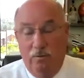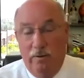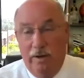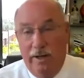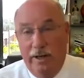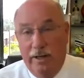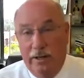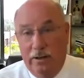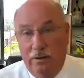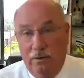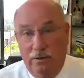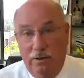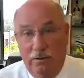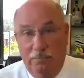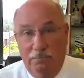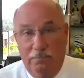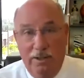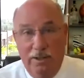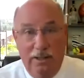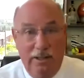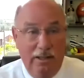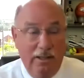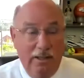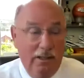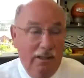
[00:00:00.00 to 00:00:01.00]
It could
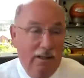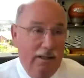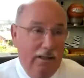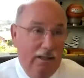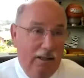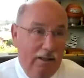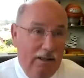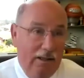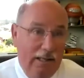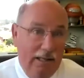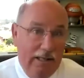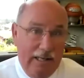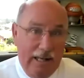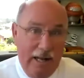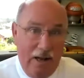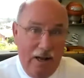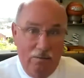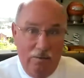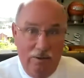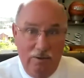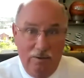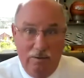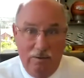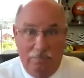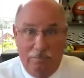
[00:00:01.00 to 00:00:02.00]
be the
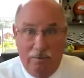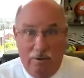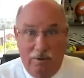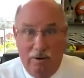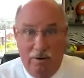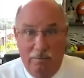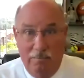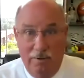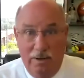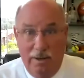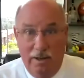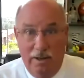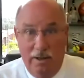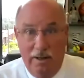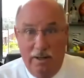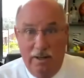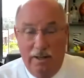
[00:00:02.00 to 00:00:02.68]
accounting department.